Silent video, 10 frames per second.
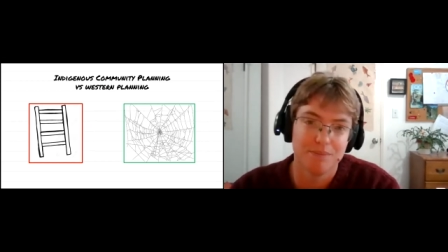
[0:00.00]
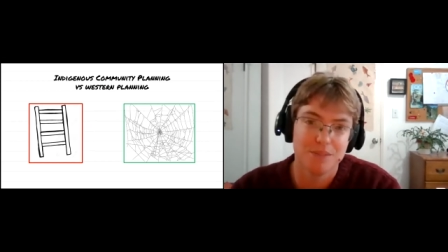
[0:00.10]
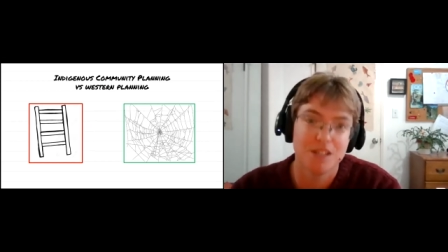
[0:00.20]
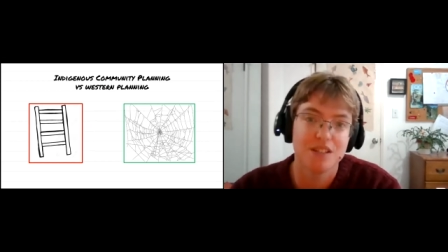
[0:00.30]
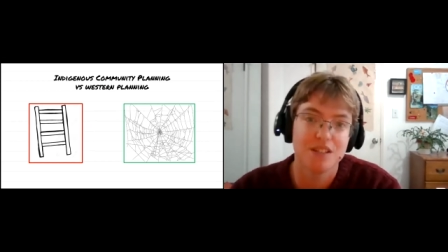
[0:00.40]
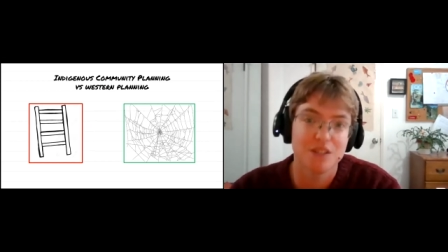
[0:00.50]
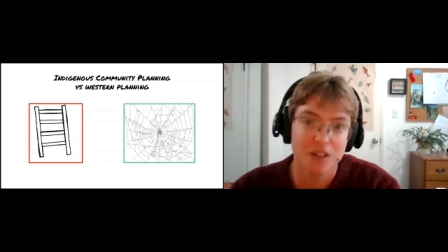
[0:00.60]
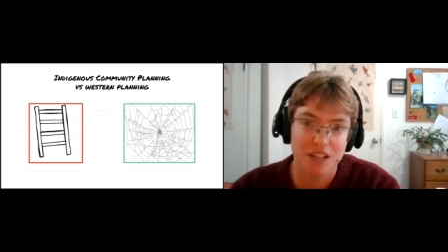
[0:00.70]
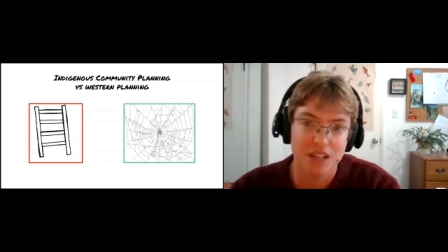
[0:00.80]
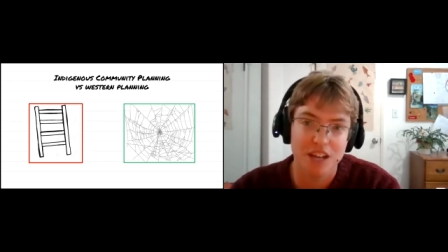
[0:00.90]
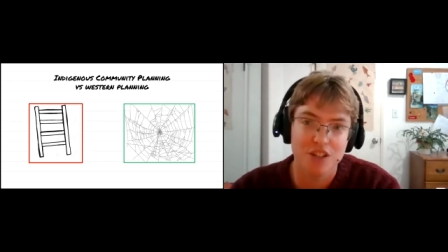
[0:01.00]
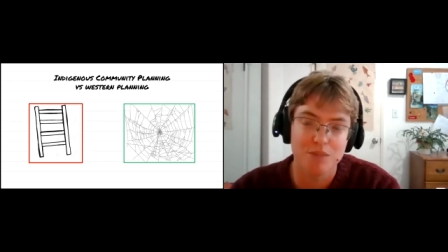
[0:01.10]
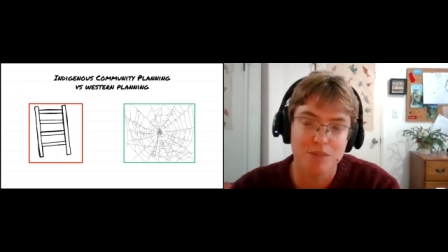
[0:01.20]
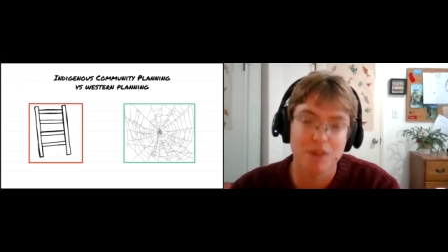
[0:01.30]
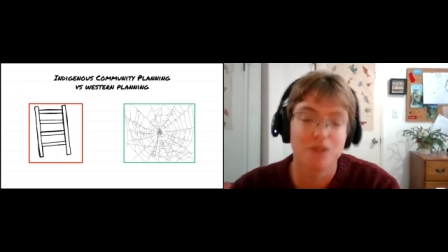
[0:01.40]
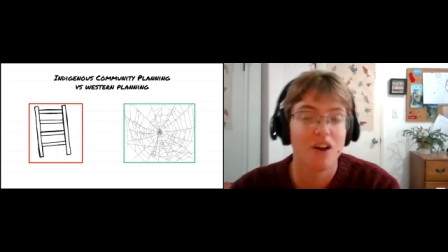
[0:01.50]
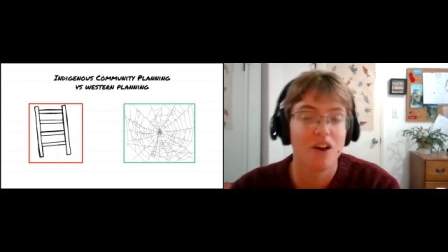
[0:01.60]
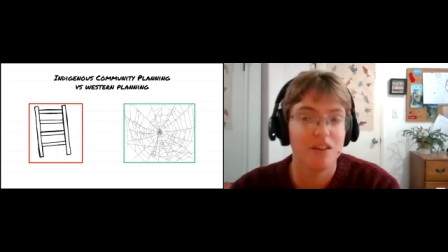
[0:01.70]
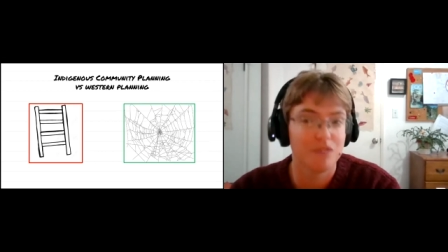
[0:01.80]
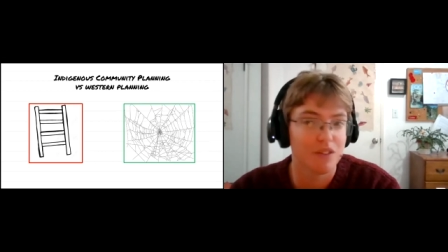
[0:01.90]
Citizens are engaged, but they're
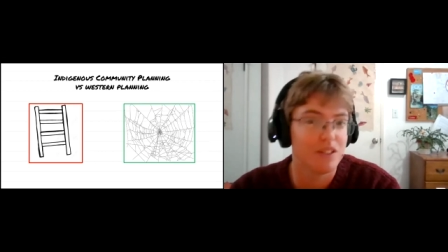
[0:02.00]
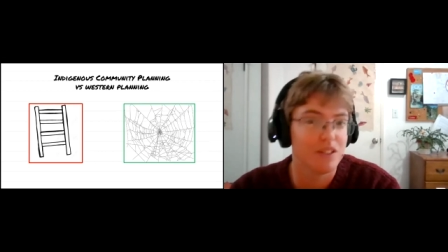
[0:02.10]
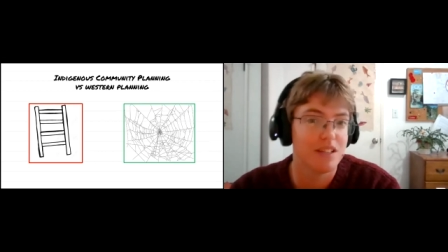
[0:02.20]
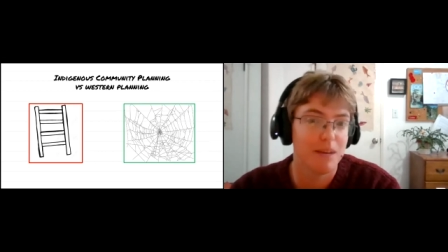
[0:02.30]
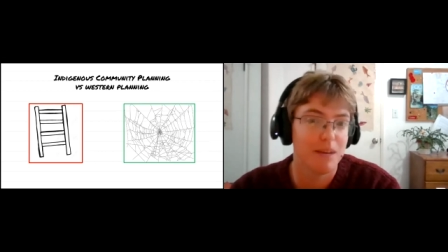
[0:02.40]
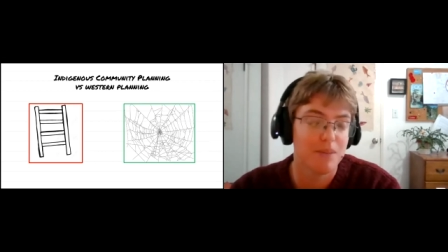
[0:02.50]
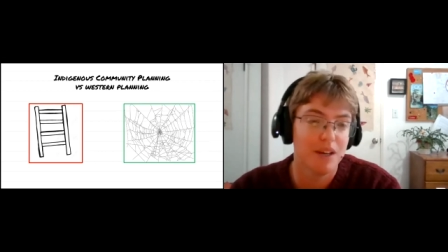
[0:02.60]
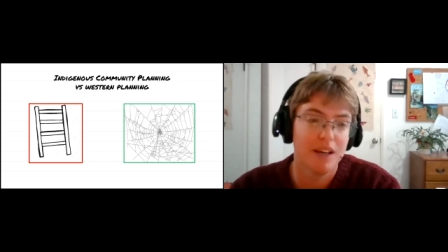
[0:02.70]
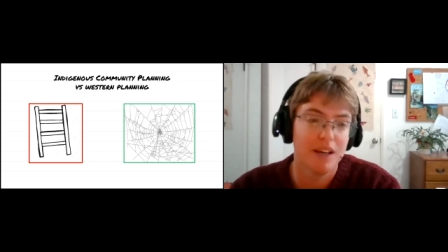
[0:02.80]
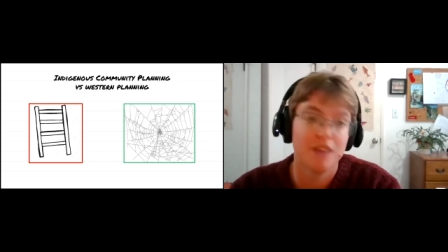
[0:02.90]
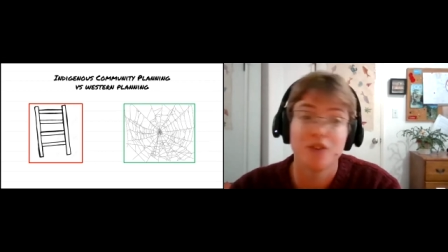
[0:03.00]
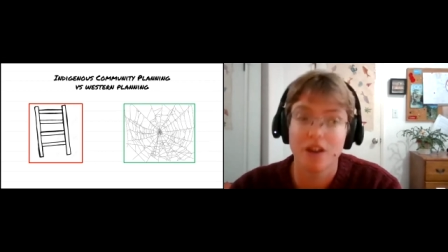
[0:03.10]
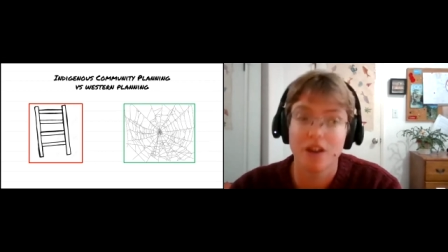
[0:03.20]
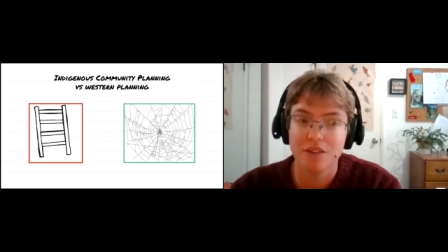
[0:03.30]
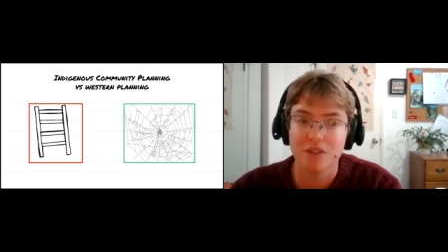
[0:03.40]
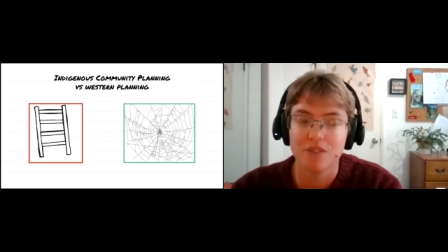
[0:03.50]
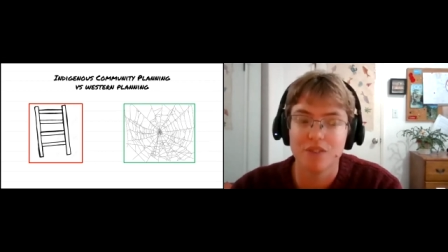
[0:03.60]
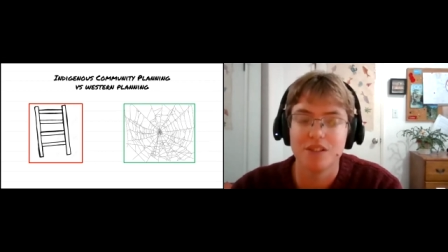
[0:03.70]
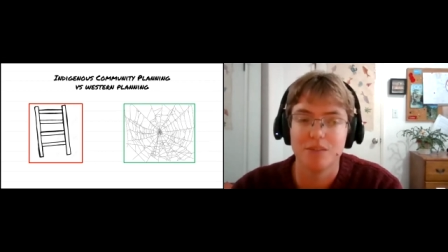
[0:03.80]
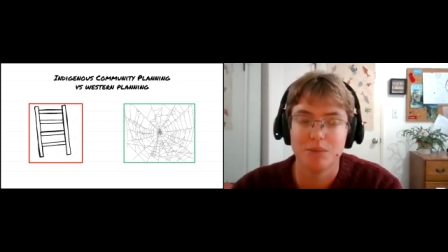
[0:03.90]
not involved in depth and they're not
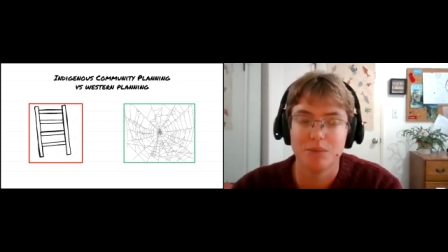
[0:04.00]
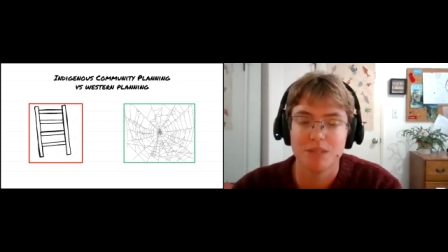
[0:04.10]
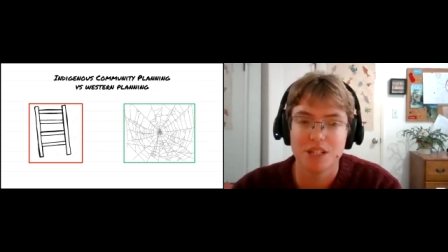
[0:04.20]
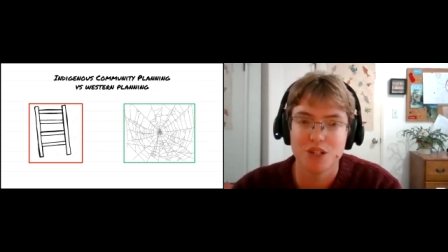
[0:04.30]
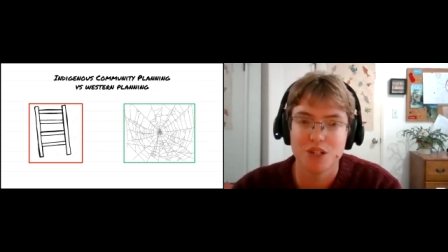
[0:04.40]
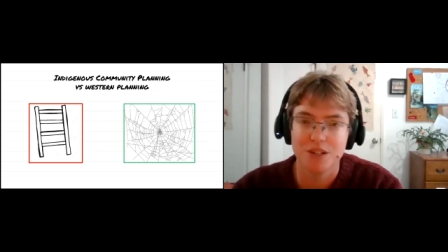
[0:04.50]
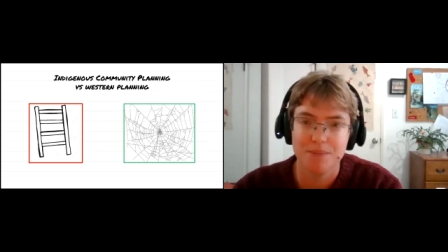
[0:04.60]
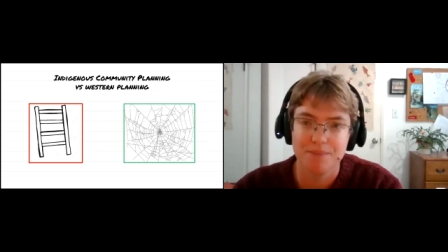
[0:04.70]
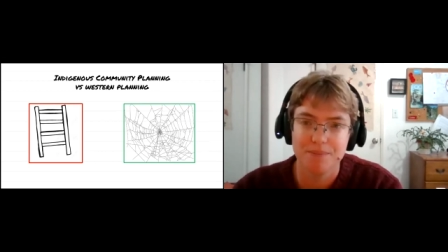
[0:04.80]
involved in implementation.